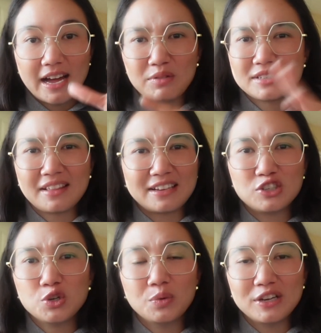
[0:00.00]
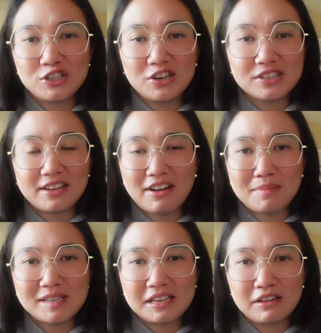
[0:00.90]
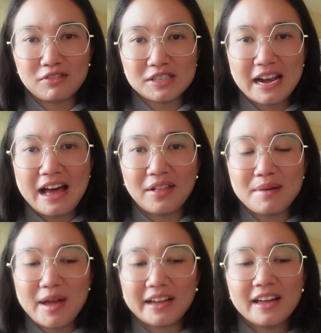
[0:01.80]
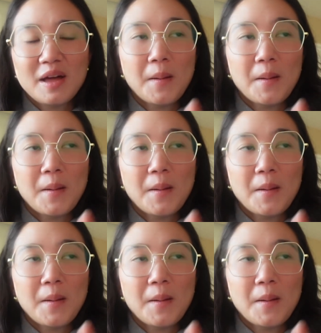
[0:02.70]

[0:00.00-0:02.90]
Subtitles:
I wanna say like 2-ish years I've had my sinking funds at Ally Bank.